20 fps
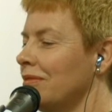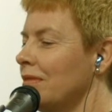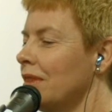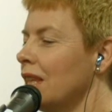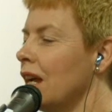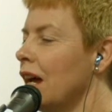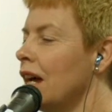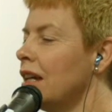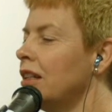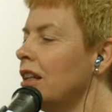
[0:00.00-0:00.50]

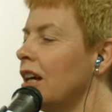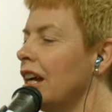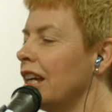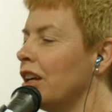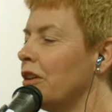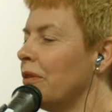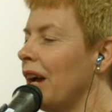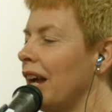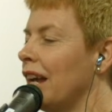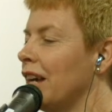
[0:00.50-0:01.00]
Unlike
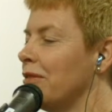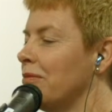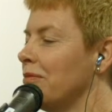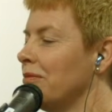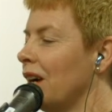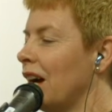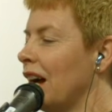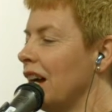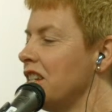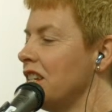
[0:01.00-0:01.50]

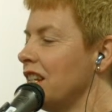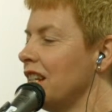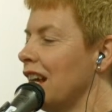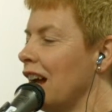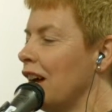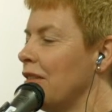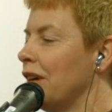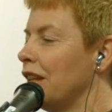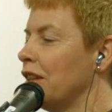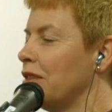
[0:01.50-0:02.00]
Graham, I didn't
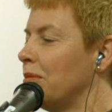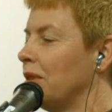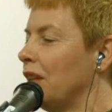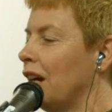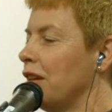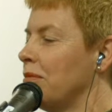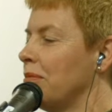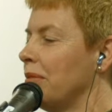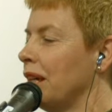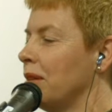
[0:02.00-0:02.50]
have other
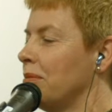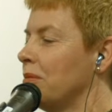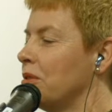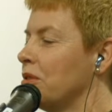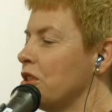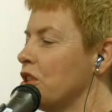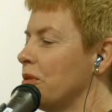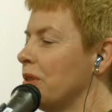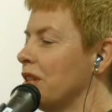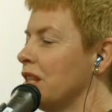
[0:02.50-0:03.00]
blind people
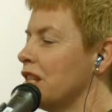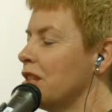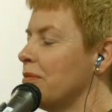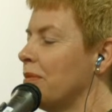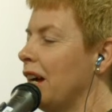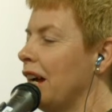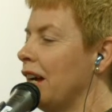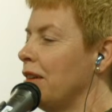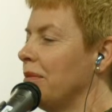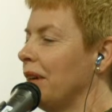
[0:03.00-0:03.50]
to
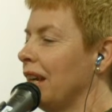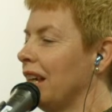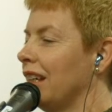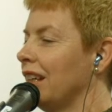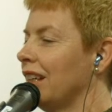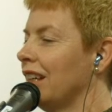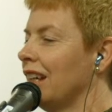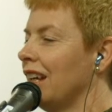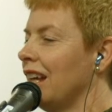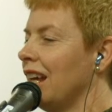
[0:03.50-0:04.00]
inspire
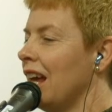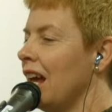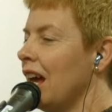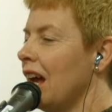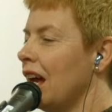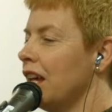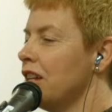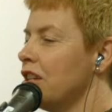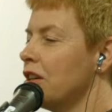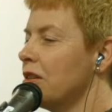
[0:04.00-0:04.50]
me,
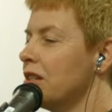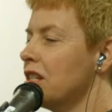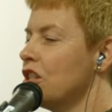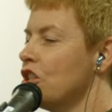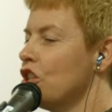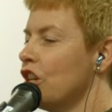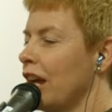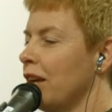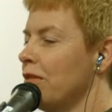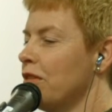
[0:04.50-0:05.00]
and I was
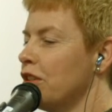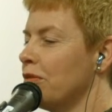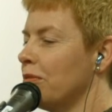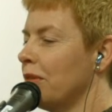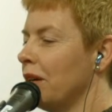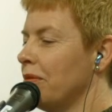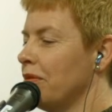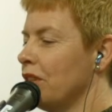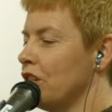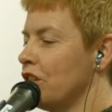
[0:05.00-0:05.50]
ashamed of
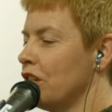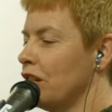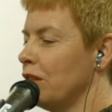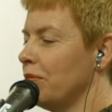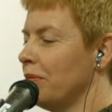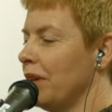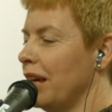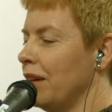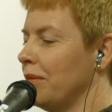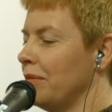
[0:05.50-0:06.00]
my vision
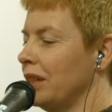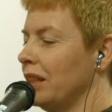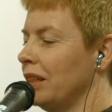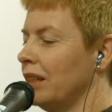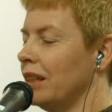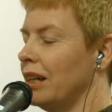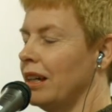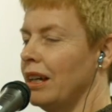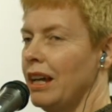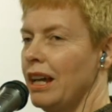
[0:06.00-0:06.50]

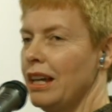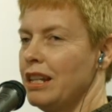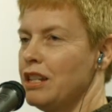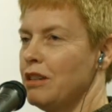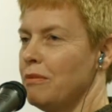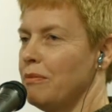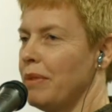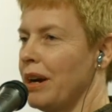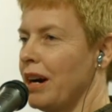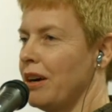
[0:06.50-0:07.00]
impairment and
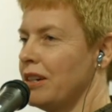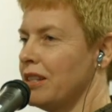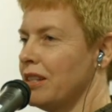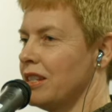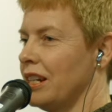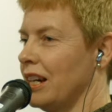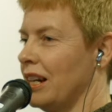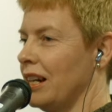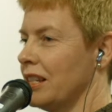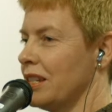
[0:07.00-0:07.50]

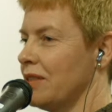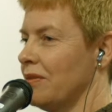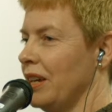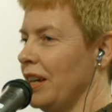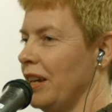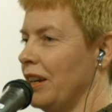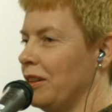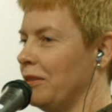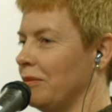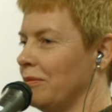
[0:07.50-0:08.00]
embarrassed to ask for
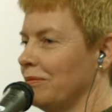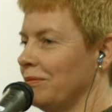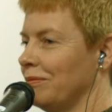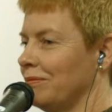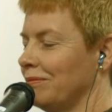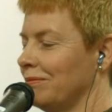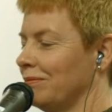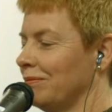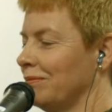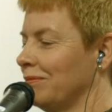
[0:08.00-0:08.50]
help.
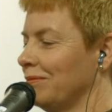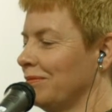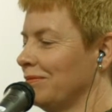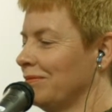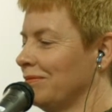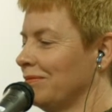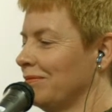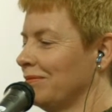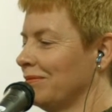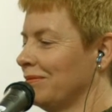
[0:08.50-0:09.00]

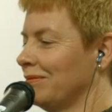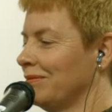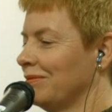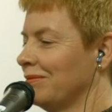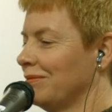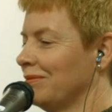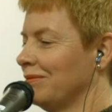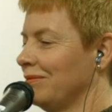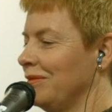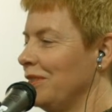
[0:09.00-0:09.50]

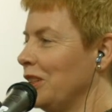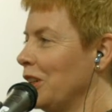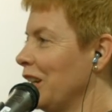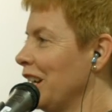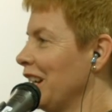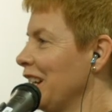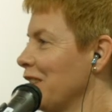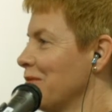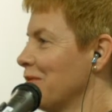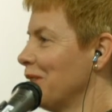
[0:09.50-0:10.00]
Not
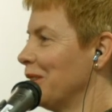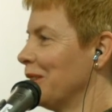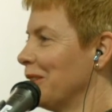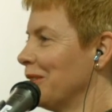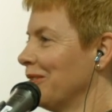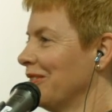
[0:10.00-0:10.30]
anymore.